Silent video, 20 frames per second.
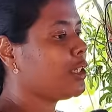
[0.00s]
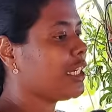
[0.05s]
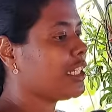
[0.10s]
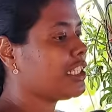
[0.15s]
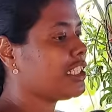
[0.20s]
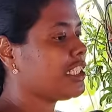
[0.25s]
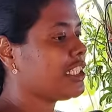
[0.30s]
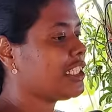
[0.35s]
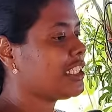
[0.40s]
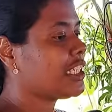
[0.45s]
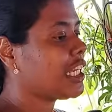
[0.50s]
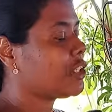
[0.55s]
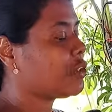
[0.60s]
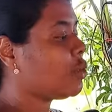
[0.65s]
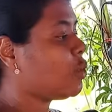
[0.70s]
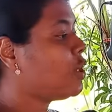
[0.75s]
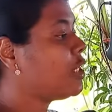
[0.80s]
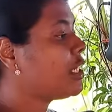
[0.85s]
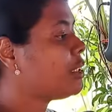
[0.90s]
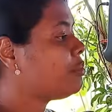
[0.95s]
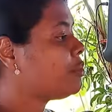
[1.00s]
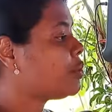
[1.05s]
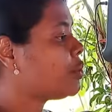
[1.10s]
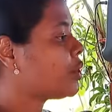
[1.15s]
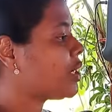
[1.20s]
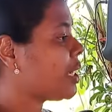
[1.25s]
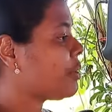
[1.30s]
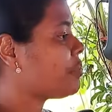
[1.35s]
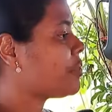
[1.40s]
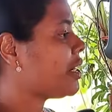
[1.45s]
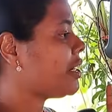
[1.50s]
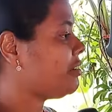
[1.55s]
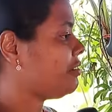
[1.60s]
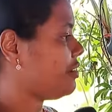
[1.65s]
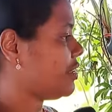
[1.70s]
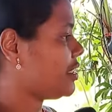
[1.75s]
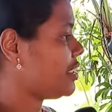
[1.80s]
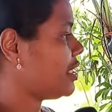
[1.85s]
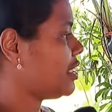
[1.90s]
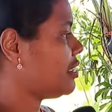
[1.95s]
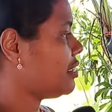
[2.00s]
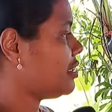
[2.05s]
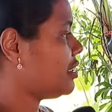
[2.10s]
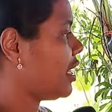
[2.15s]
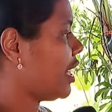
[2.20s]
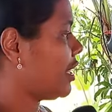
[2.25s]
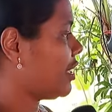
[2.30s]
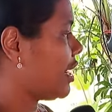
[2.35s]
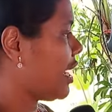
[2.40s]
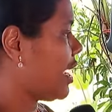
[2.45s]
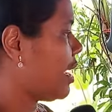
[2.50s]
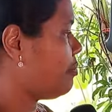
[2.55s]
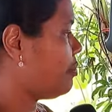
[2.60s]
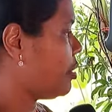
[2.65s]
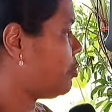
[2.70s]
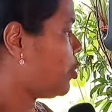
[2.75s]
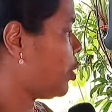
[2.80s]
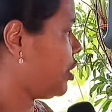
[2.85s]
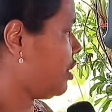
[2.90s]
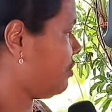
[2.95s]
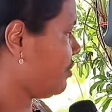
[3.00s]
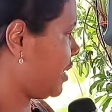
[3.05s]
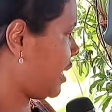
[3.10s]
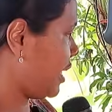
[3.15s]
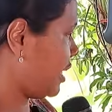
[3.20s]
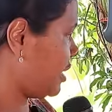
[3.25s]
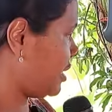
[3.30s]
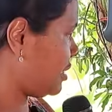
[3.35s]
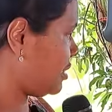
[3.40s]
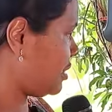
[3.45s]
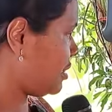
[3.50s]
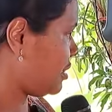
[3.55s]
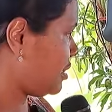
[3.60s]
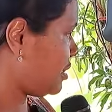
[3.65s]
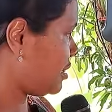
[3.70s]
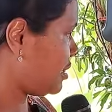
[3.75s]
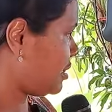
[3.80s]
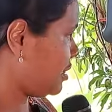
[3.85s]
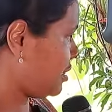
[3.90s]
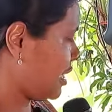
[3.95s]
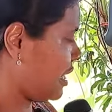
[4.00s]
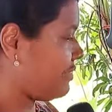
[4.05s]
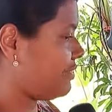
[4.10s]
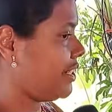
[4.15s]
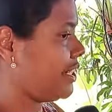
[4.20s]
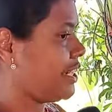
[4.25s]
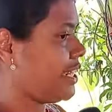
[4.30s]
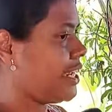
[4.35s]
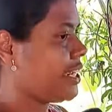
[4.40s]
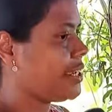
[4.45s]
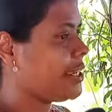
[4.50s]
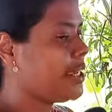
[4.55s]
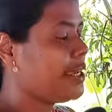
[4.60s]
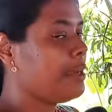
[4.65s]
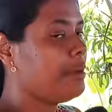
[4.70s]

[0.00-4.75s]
and she told him to keep confessing that I'm the body of Christ every day.